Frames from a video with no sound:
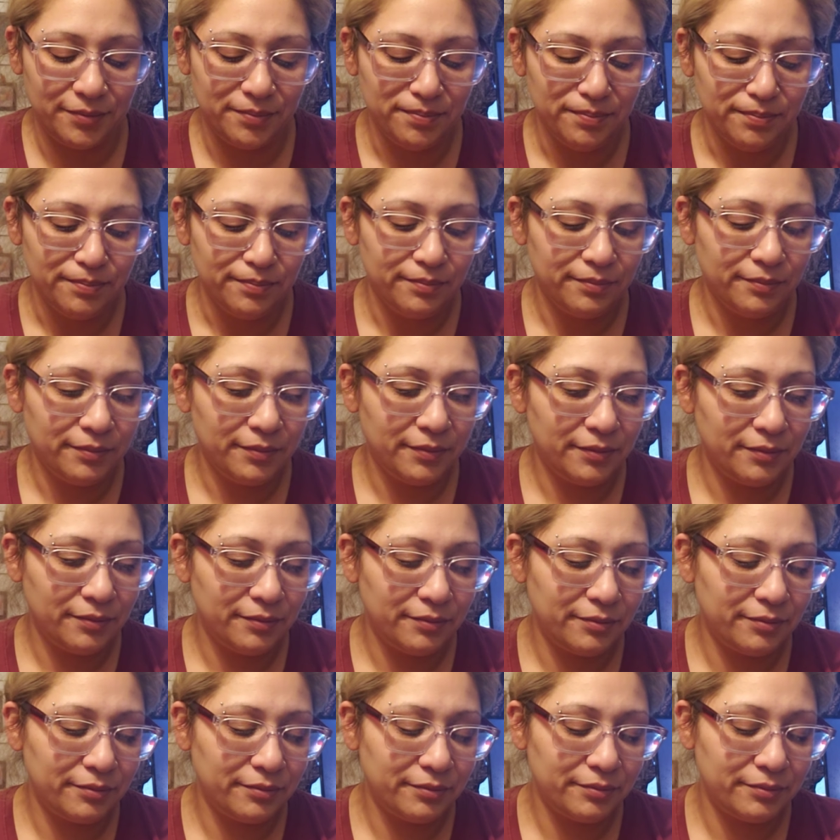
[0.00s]

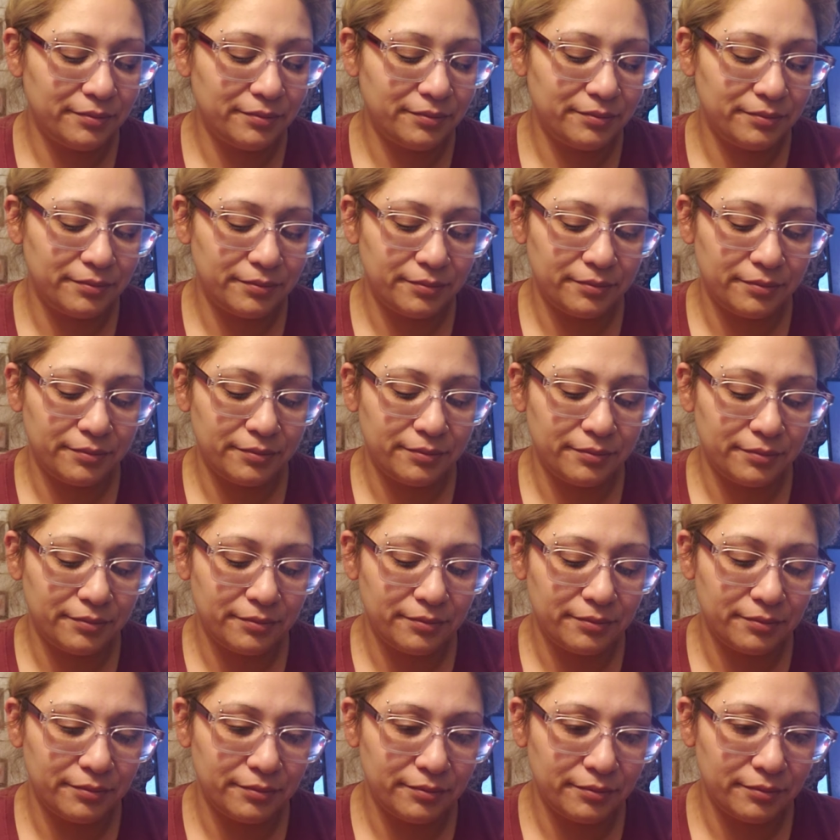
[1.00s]

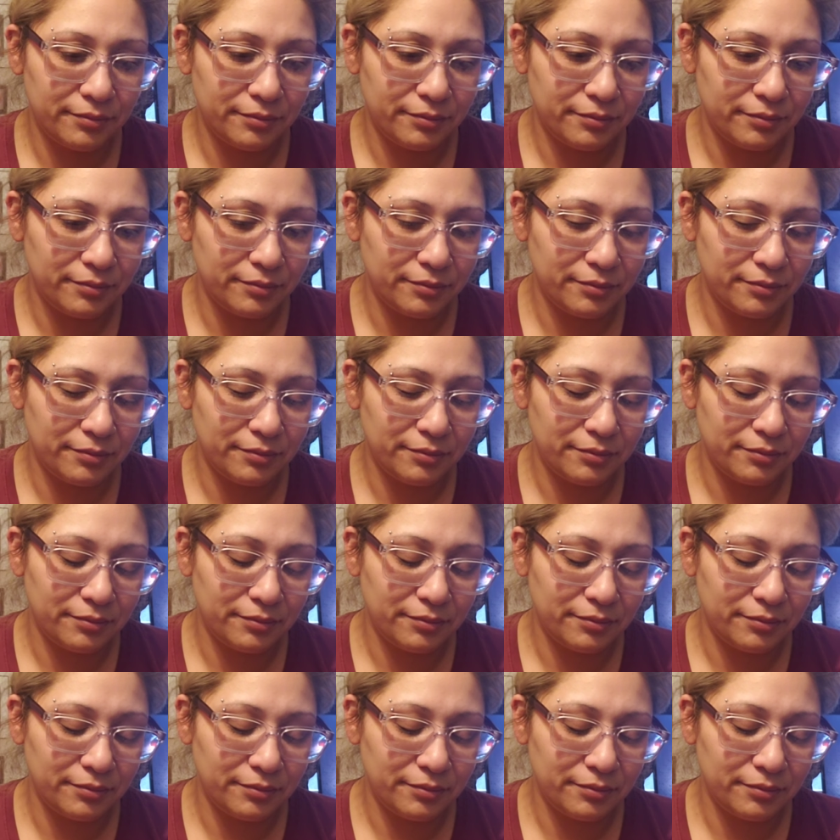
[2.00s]
(no one is talking)